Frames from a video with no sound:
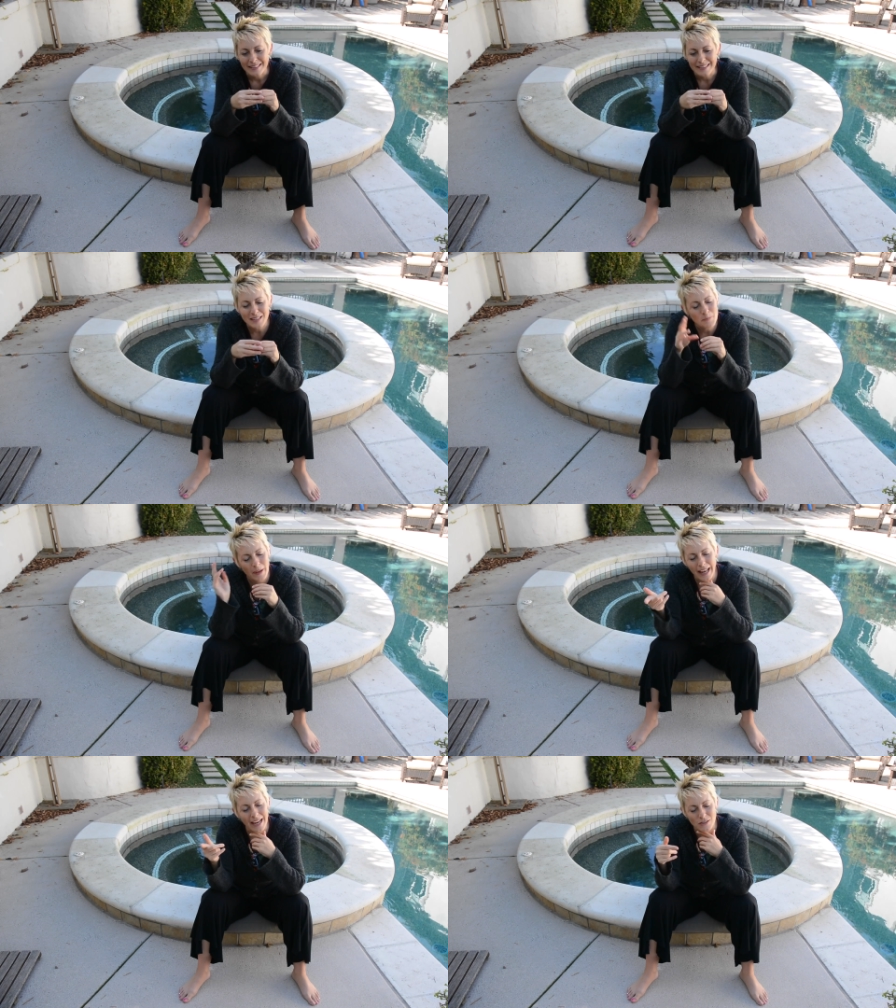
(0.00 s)

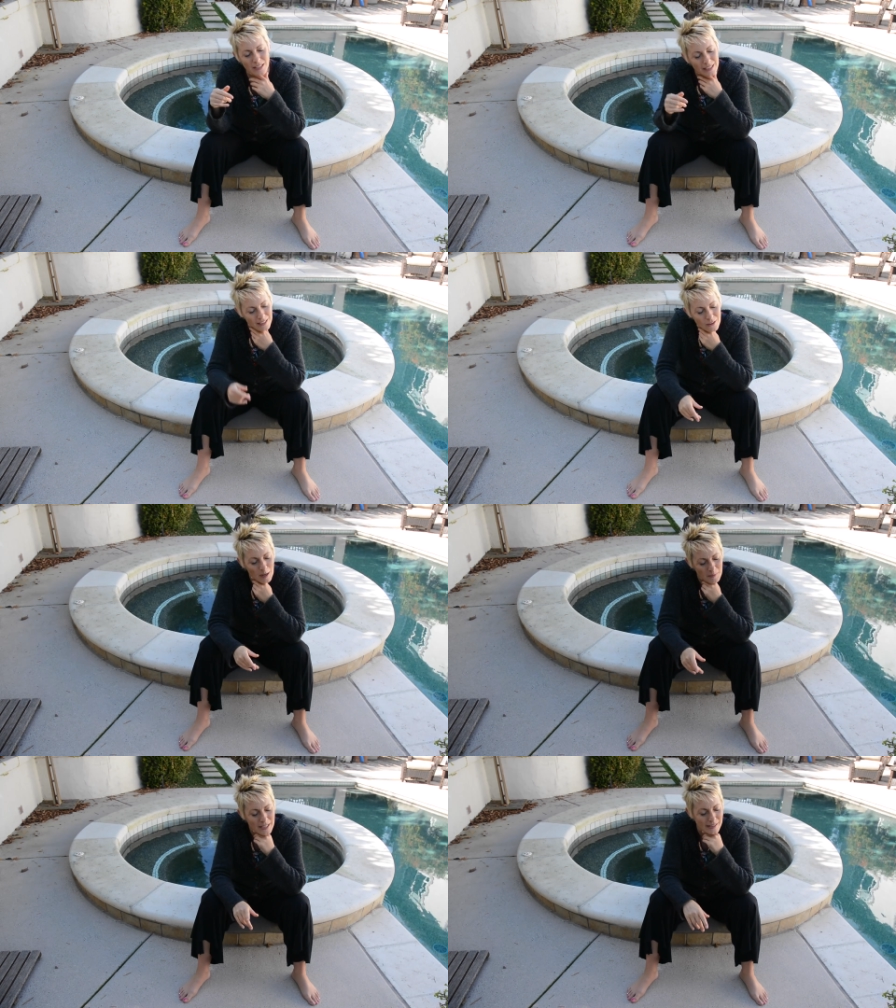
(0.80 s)
Independent, actually, I'm
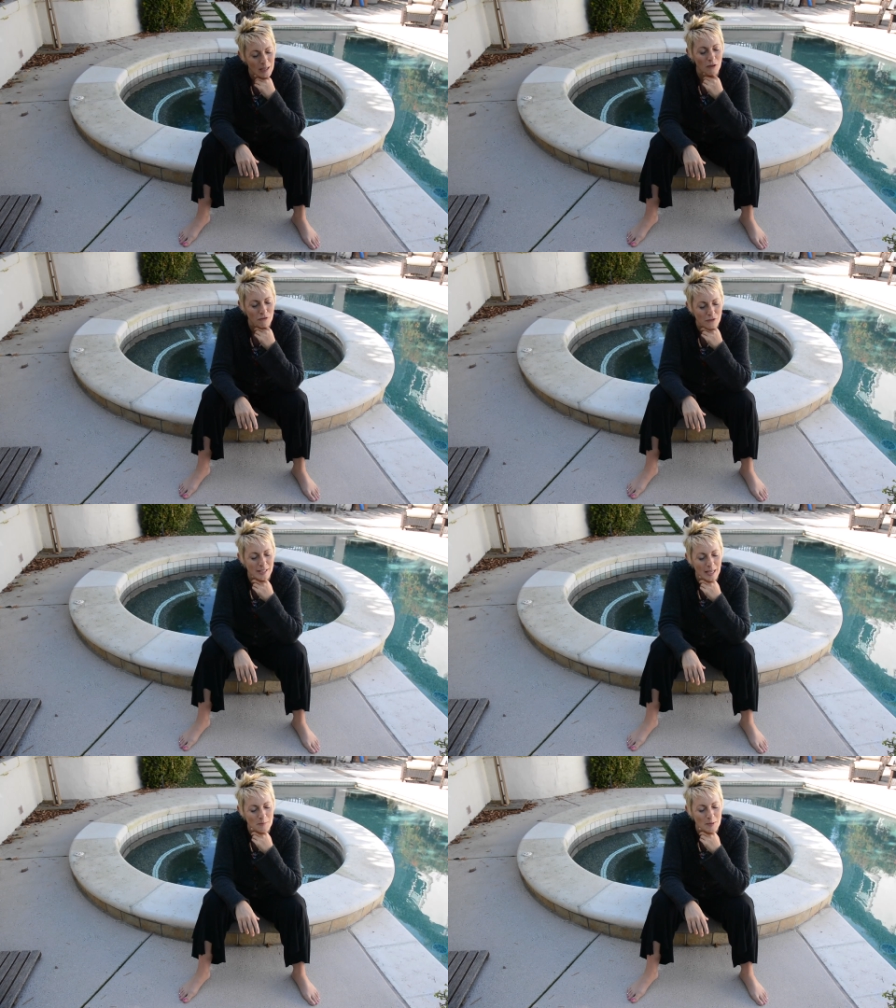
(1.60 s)
going to say what first
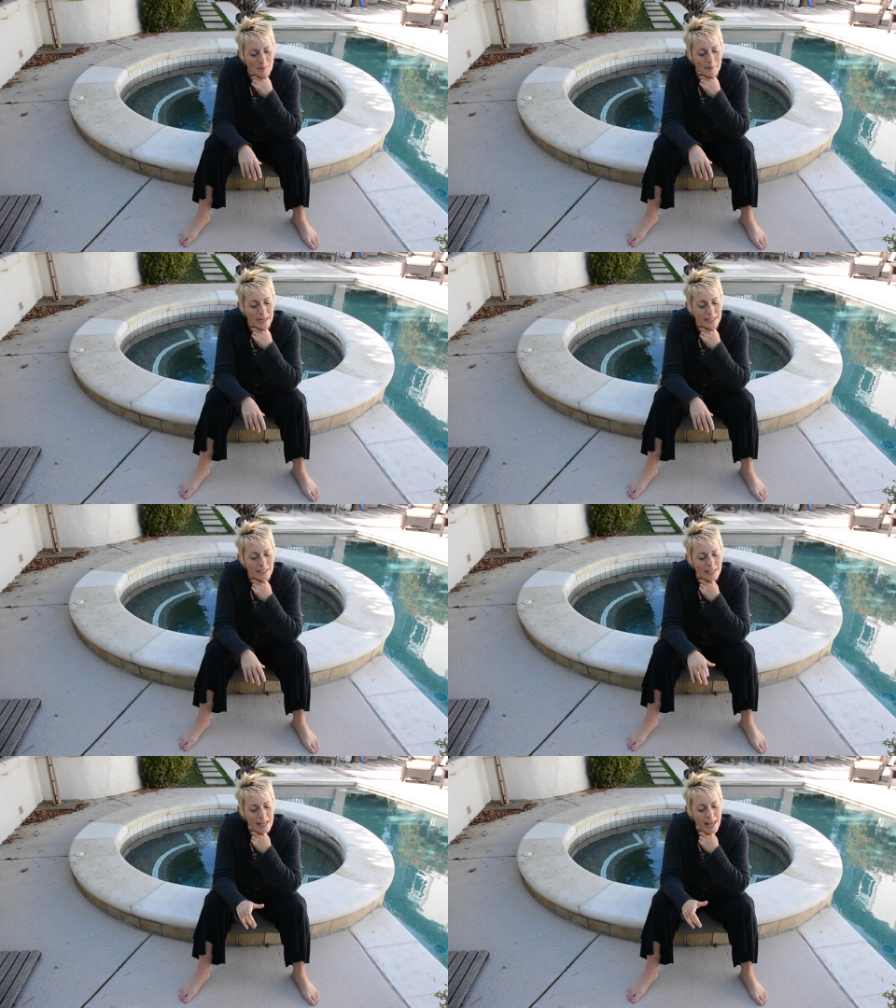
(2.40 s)
came to my mind.
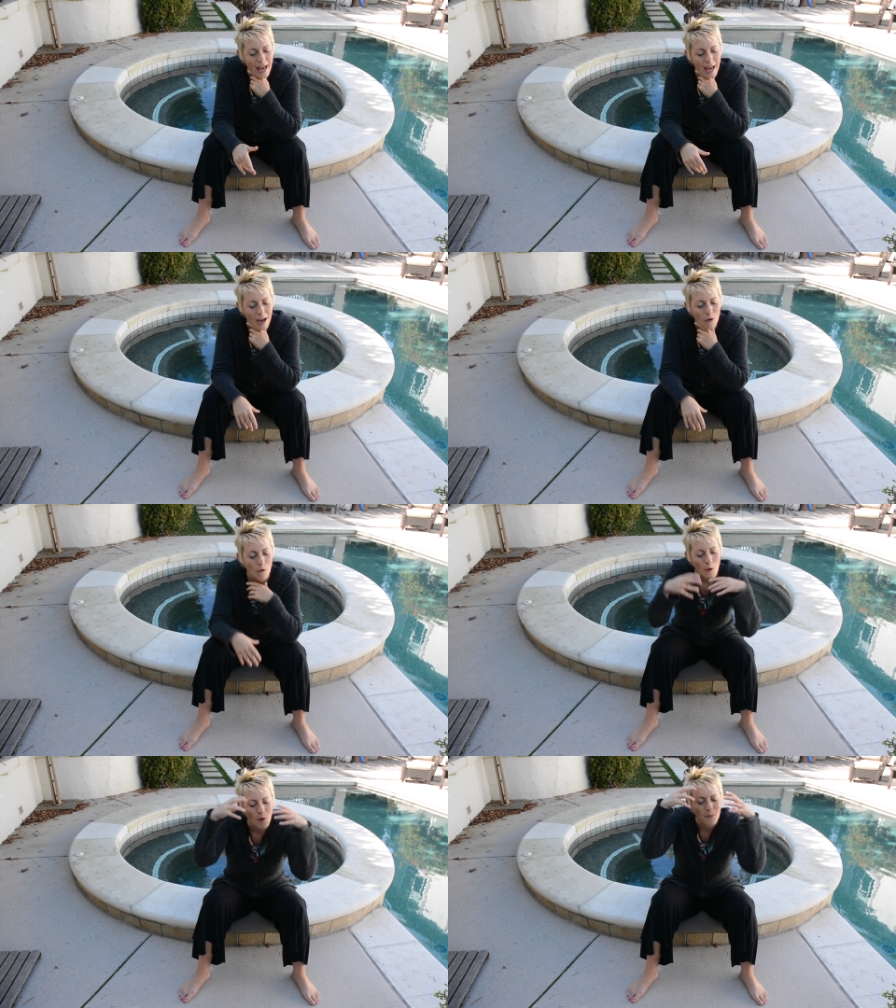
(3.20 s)

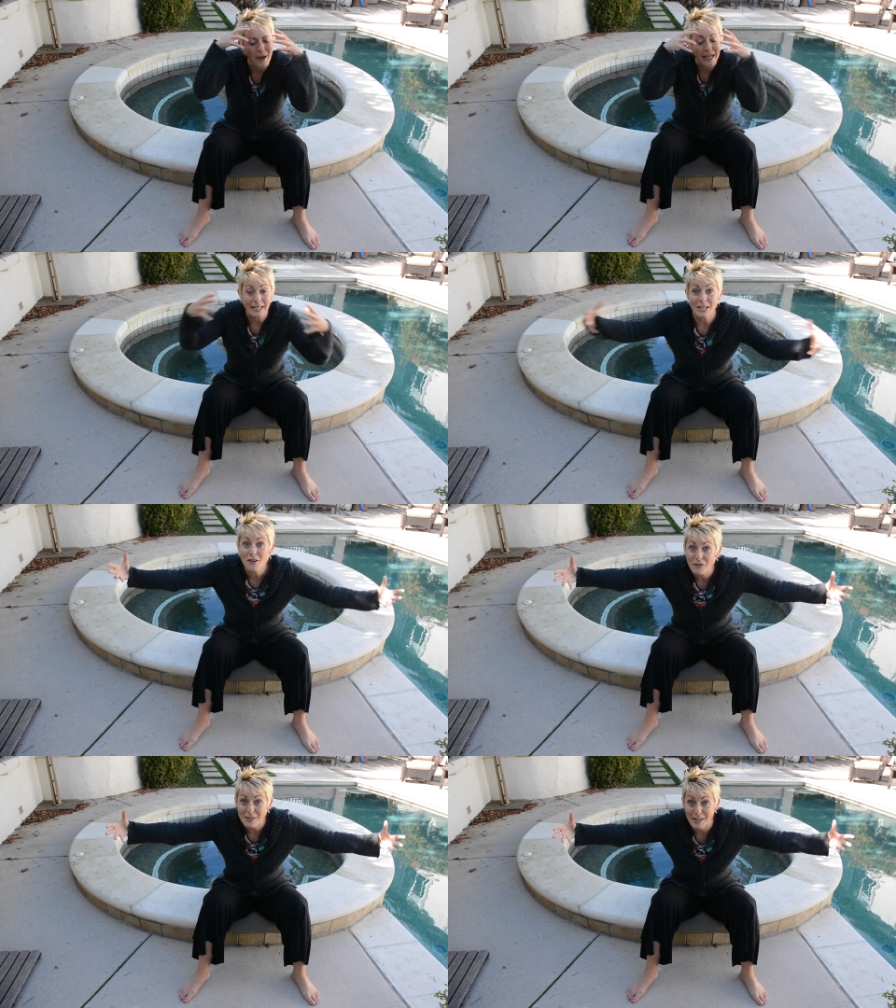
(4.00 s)
How
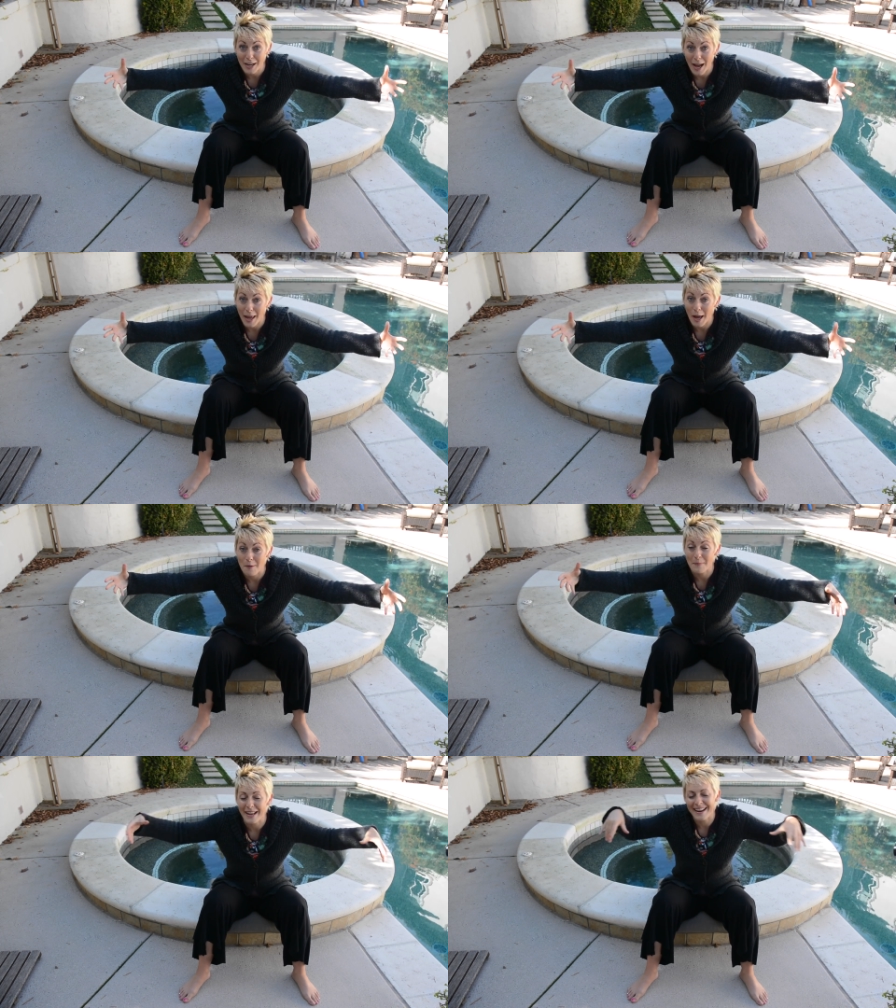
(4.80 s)
magnificent I
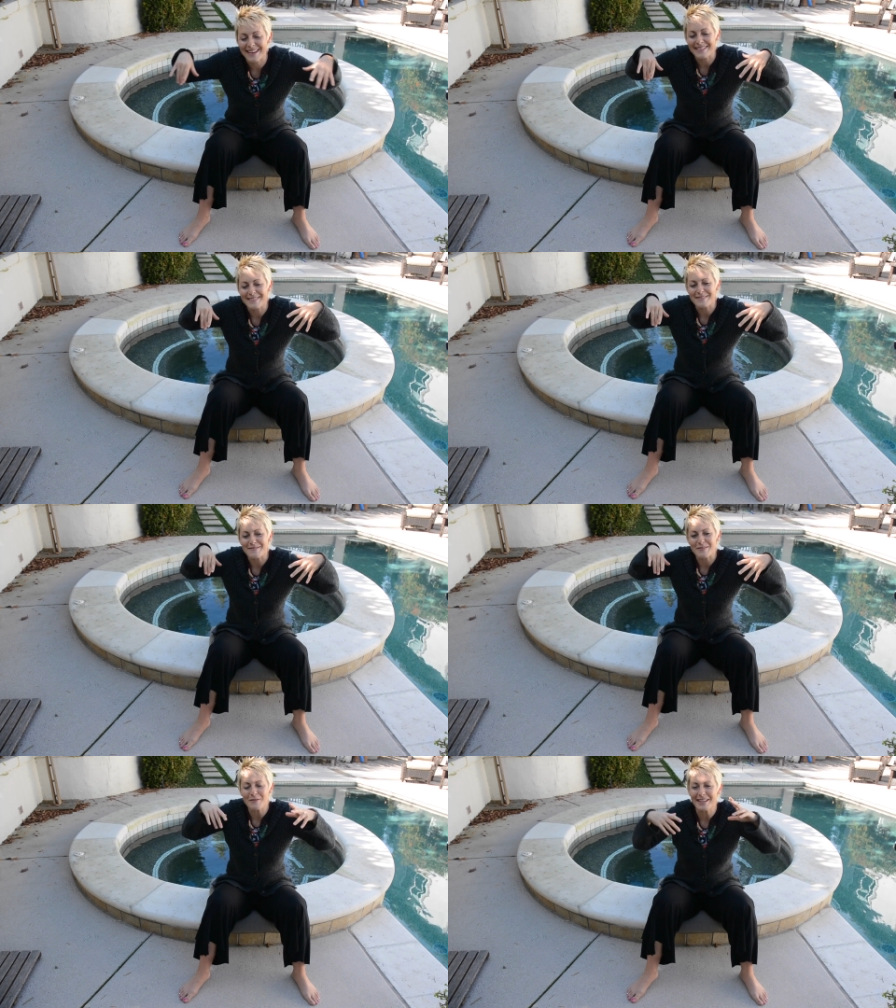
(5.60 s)
am. And I
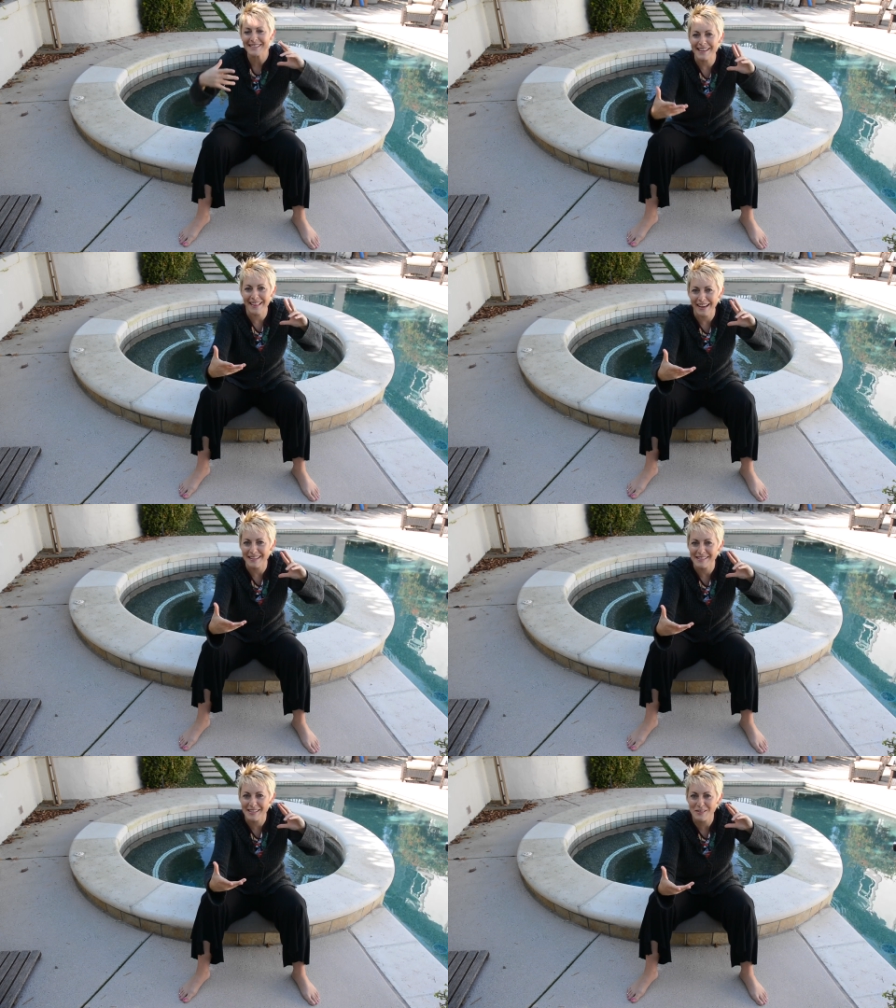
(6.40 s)
don't want to say that
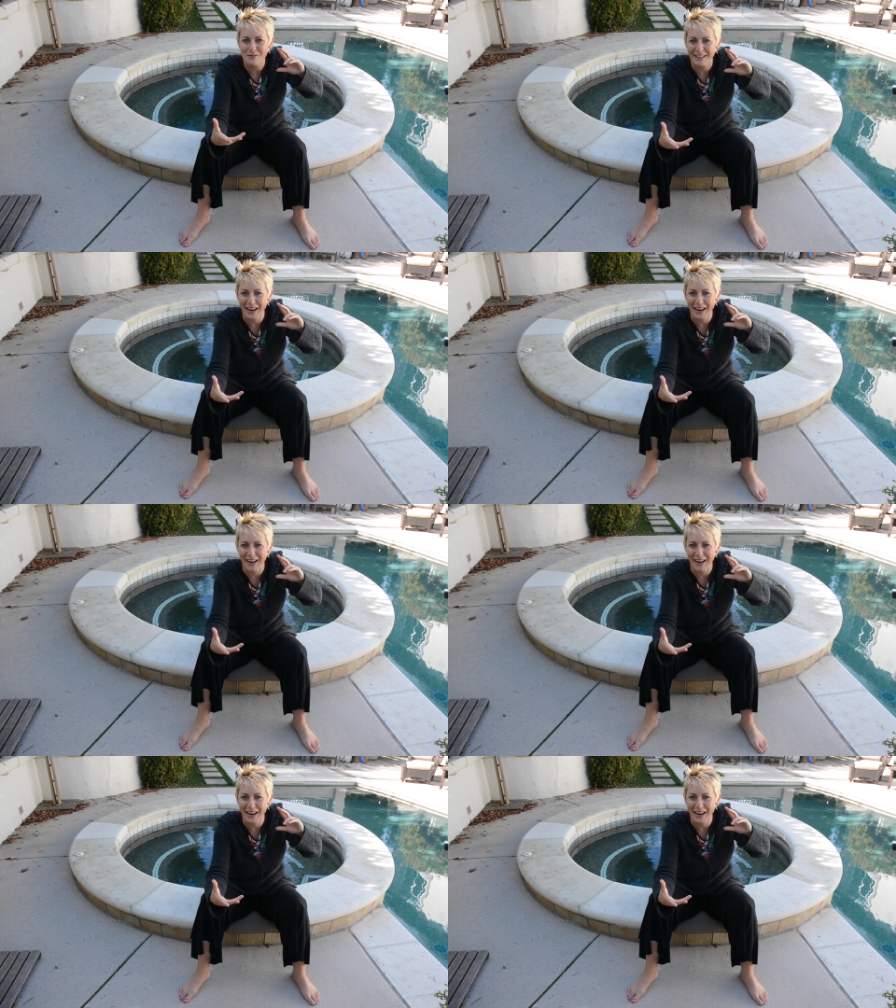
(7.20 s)
because it sounds really